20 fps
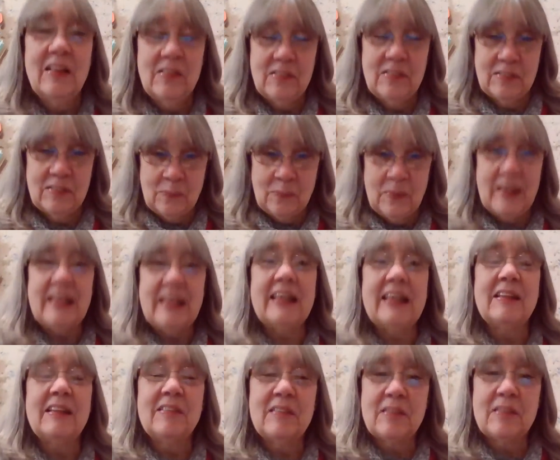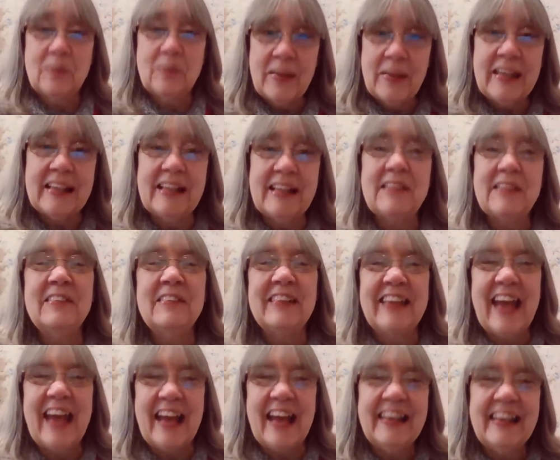squeak, squeak. Let's do it
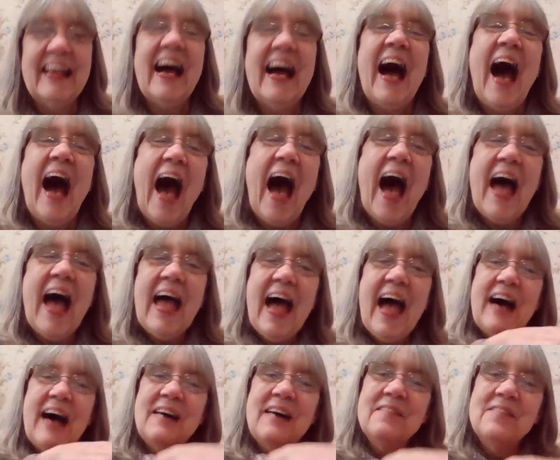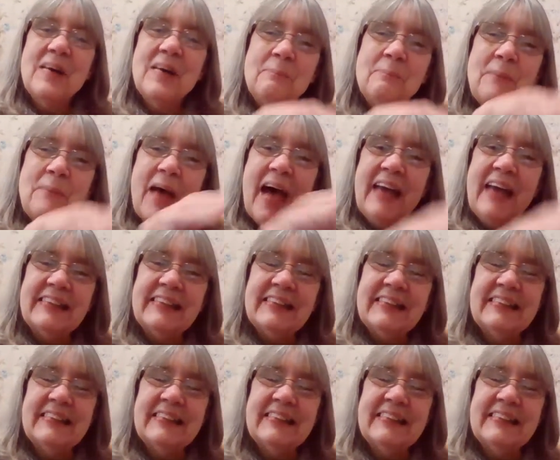again. I have a pet.